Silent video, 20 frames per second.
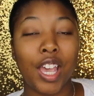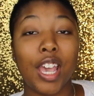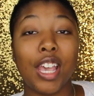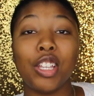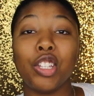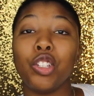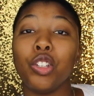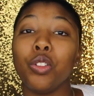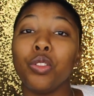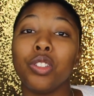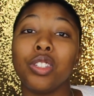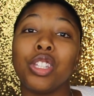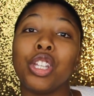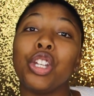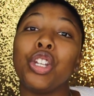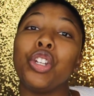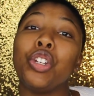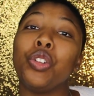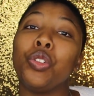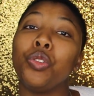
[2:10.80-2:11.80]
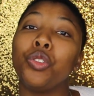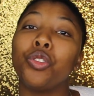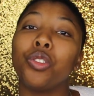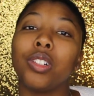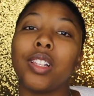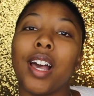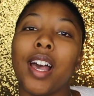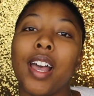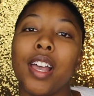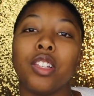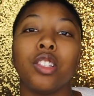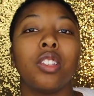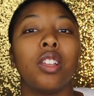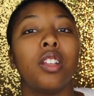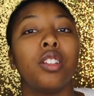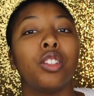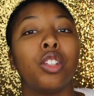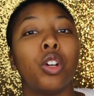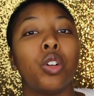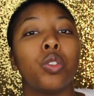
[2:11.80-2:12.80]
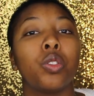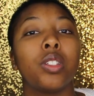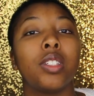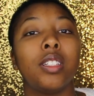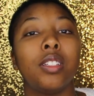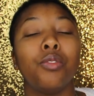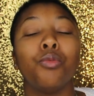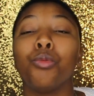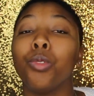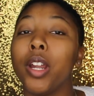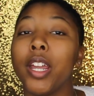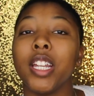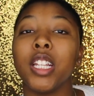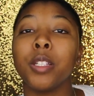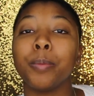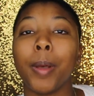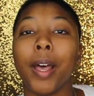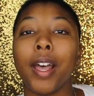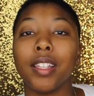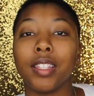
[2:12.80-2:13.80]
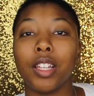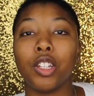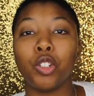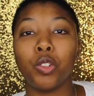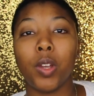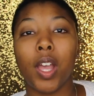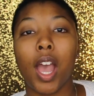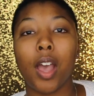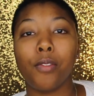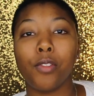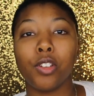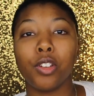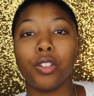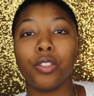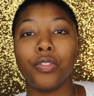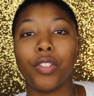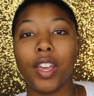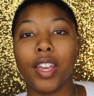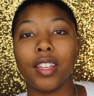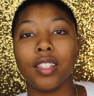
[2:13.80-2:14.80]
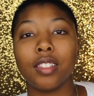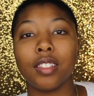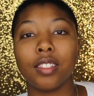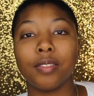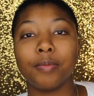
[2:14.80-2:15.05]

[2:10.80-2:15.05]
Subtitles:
is used to neutralize those red spots that you have on your face.